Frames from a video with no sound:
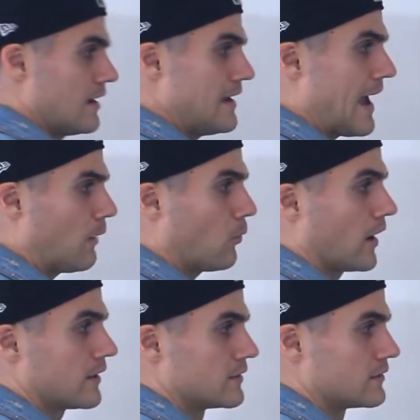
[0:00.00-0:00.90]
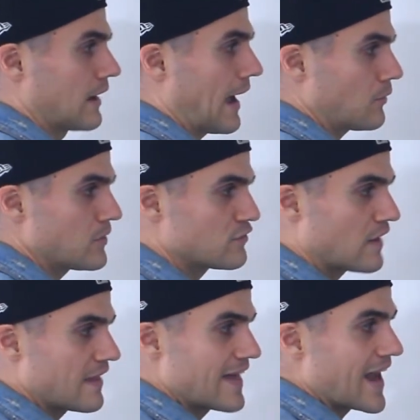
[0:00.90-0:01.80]
Now what? How do we
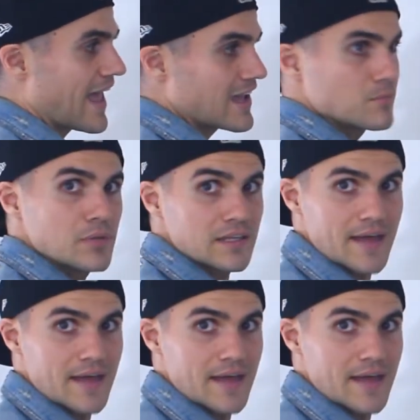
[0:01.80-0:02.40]
find that a and b?